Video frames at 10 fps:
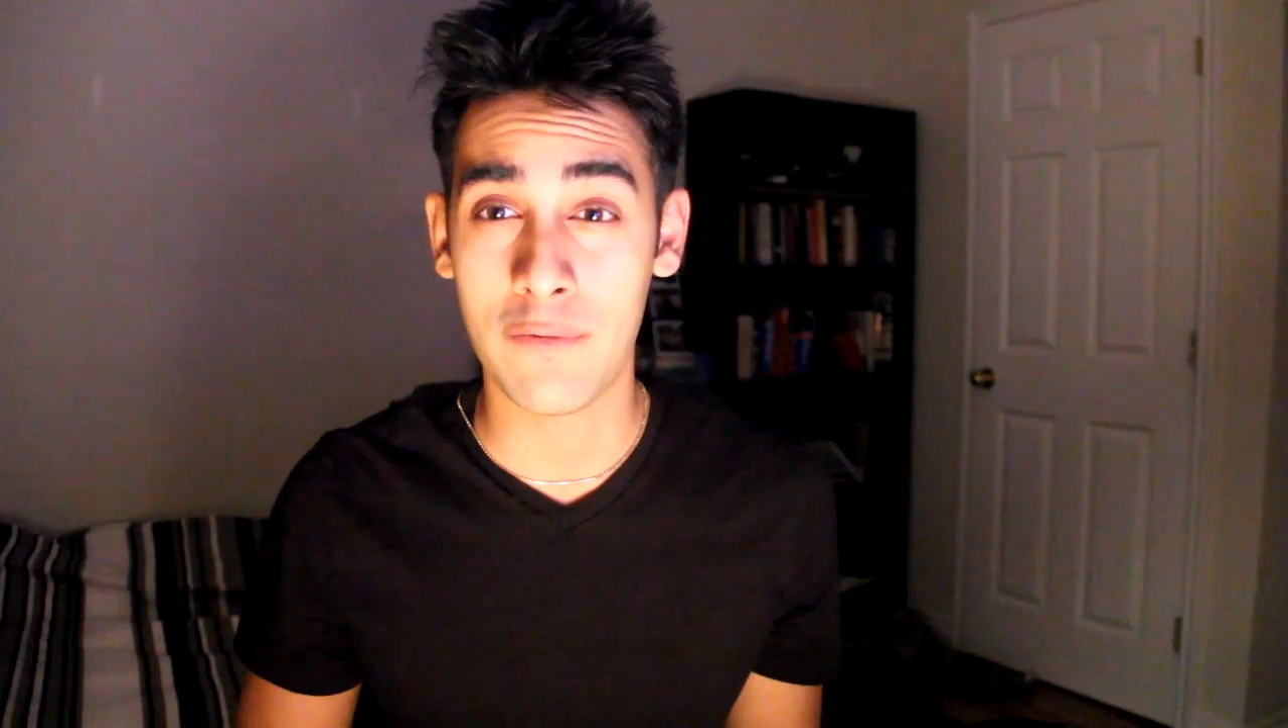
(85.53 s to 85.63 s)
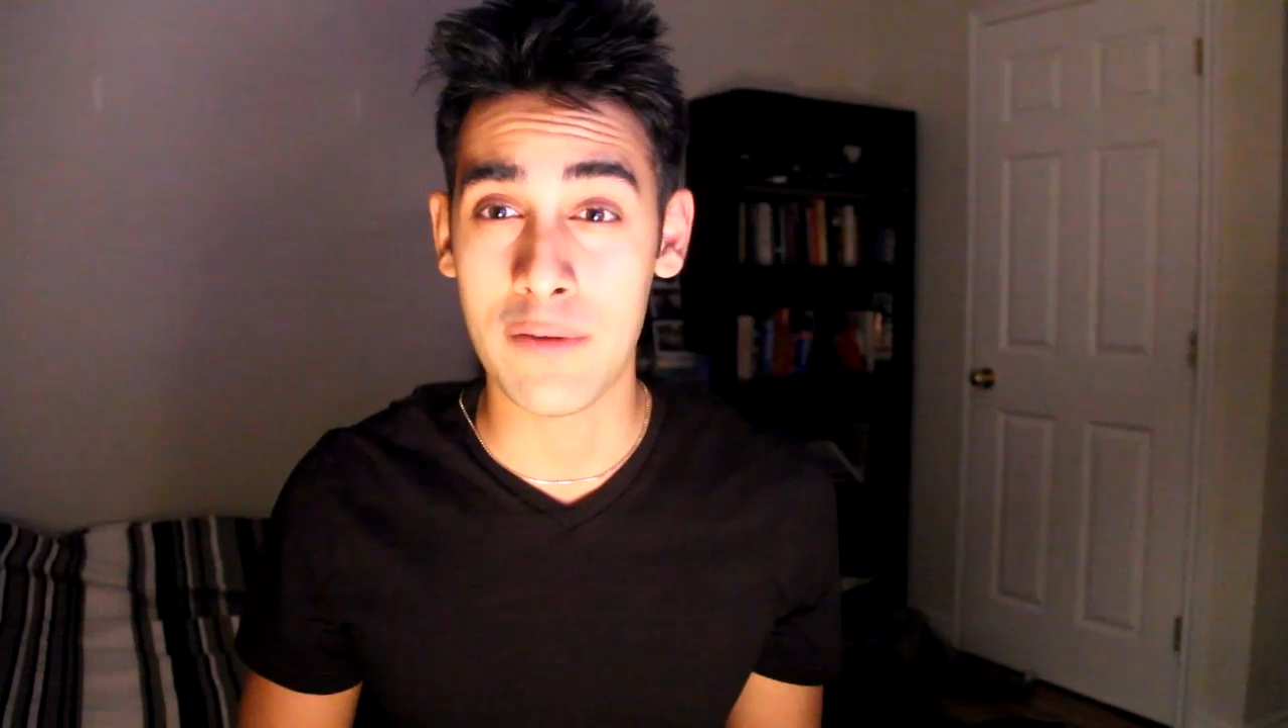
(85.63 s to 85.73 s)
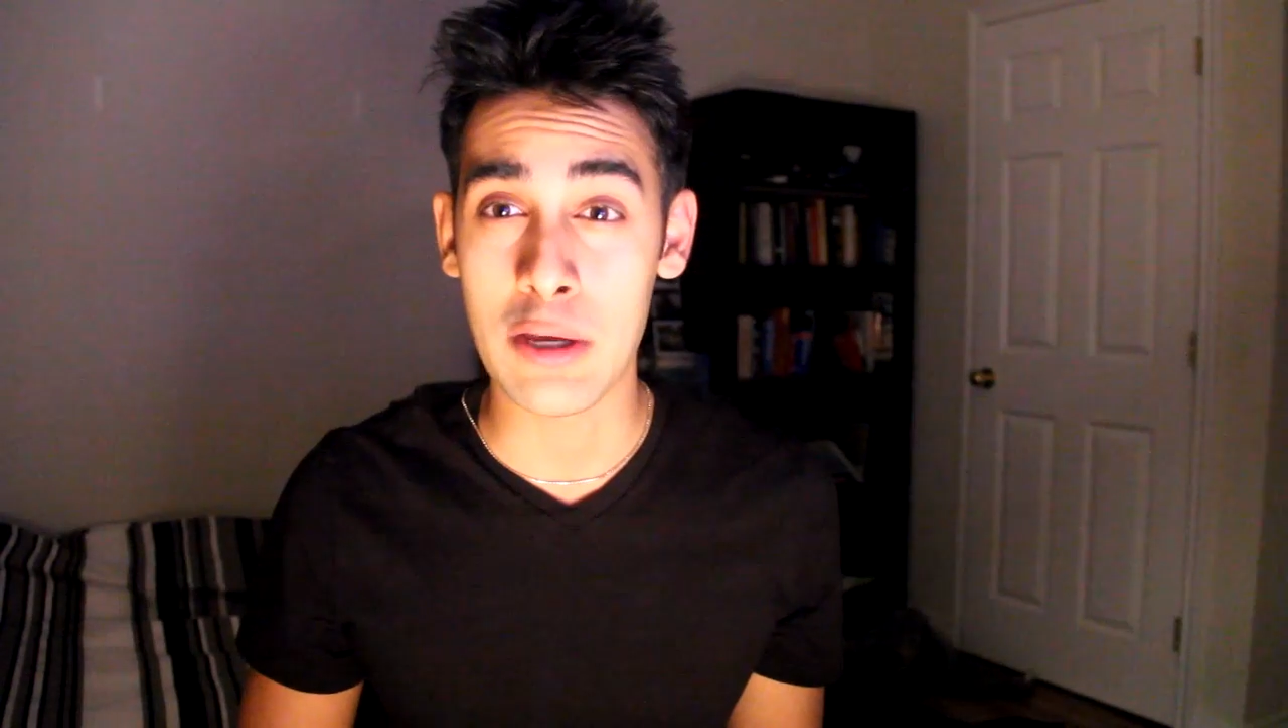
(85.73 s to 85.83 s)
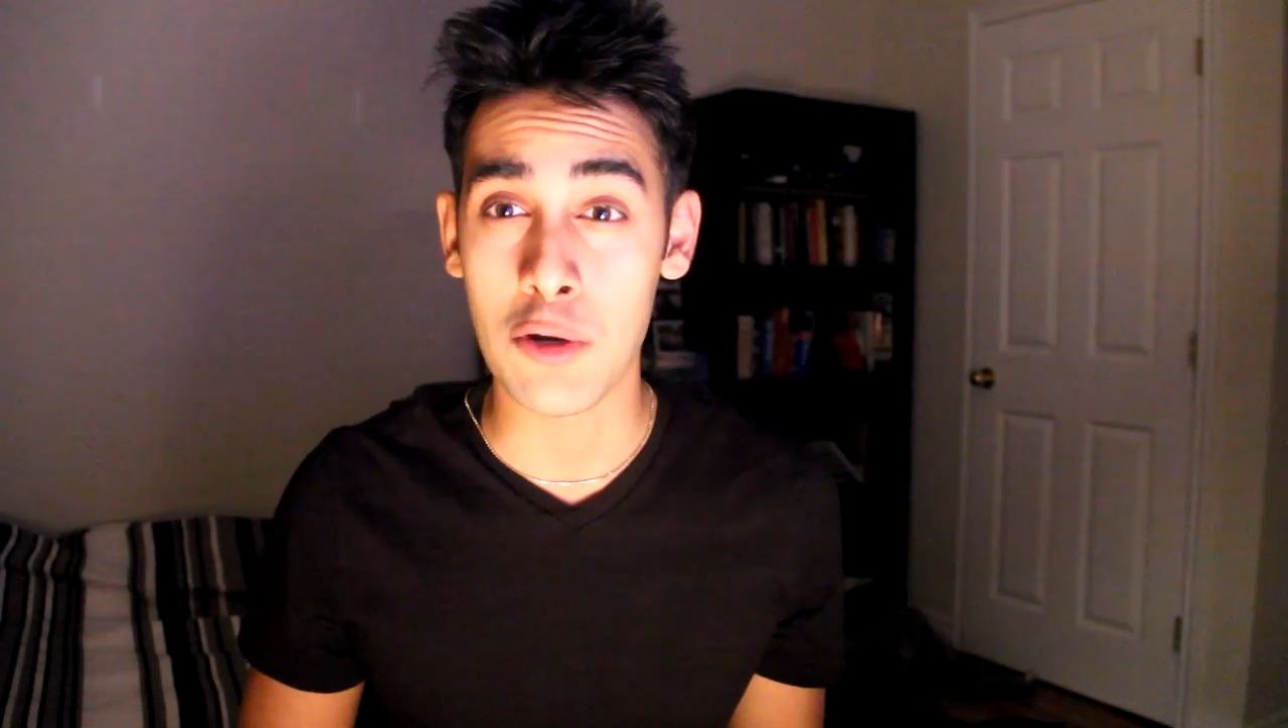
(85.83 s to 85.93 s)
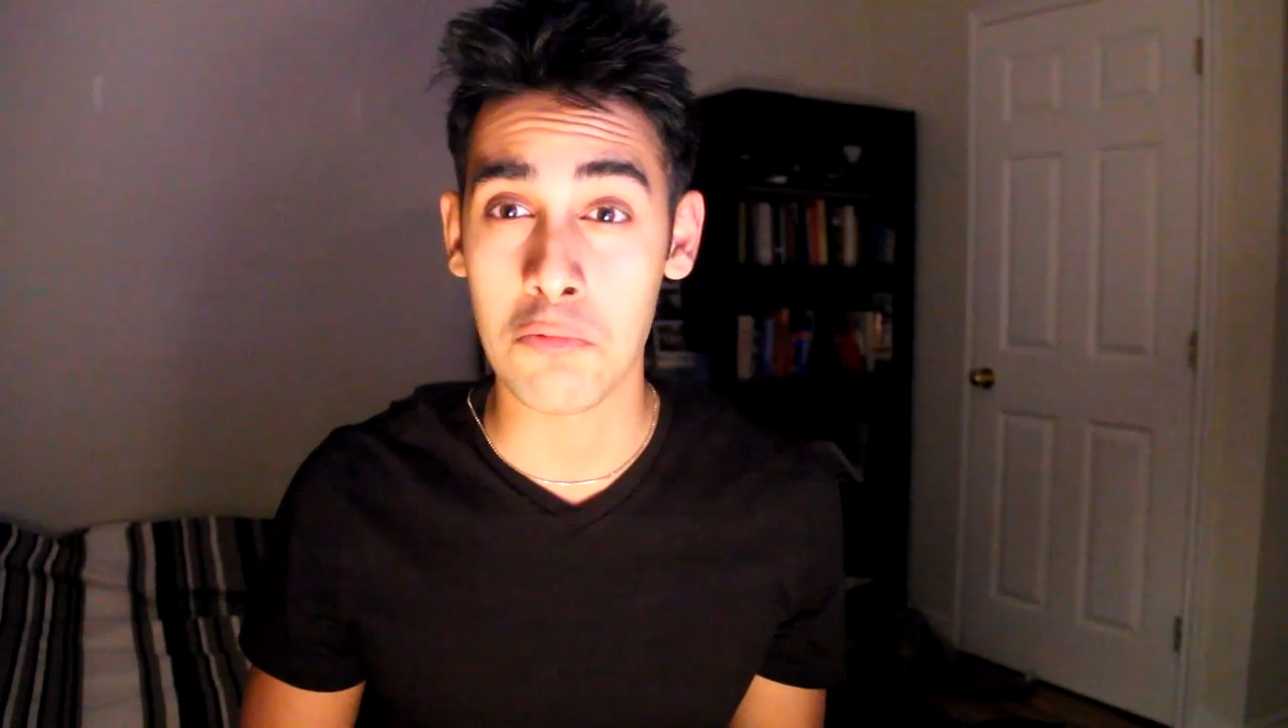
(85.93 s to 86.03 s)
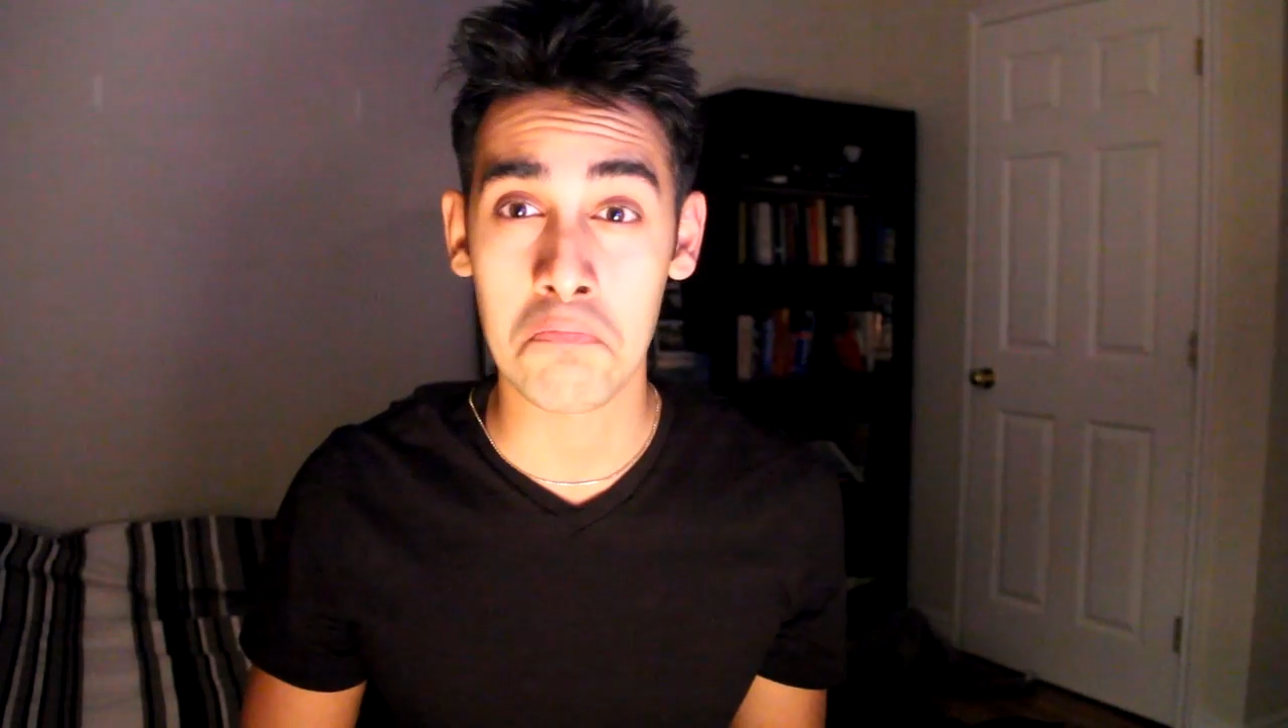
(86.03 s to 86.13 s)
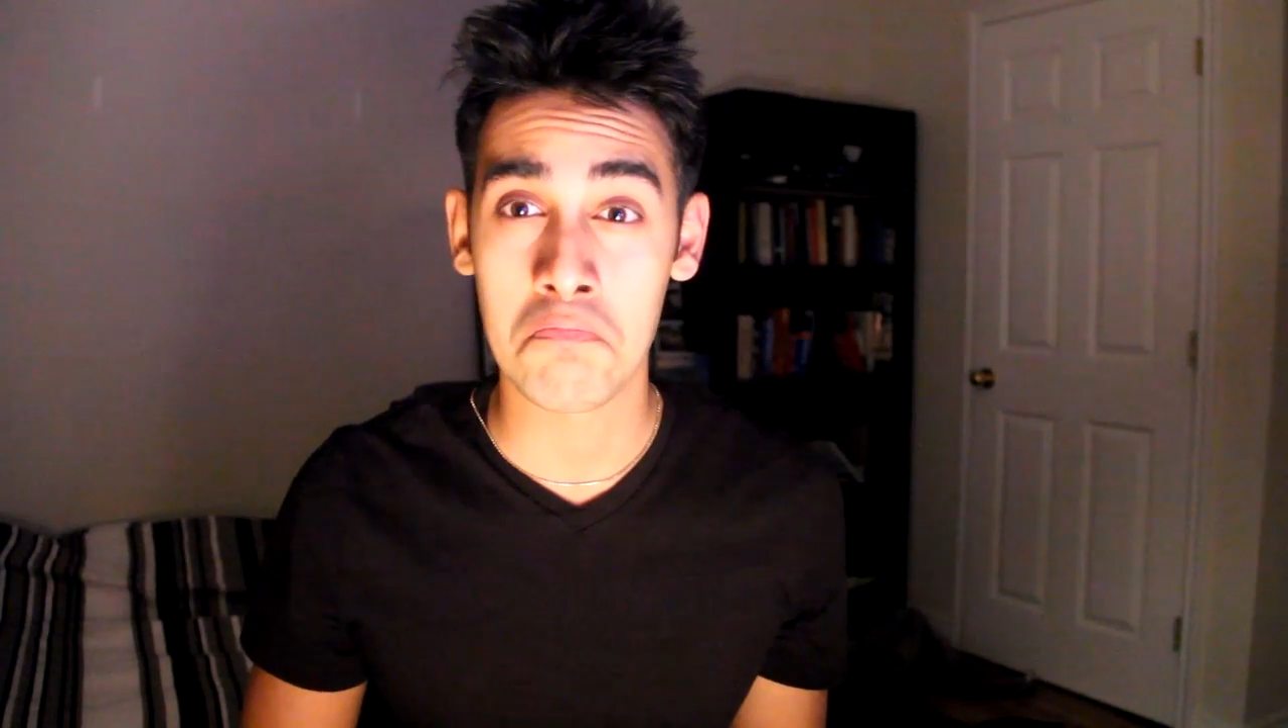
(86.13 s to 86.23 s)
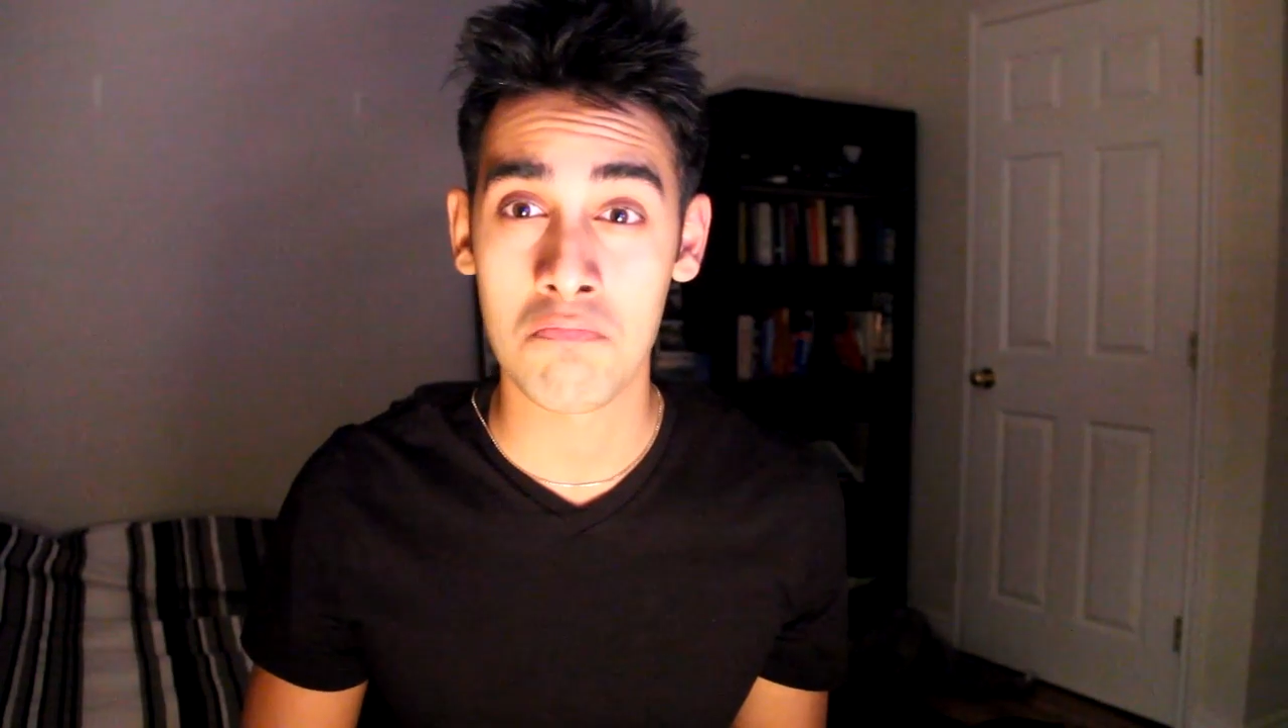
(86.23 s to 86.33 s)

fear.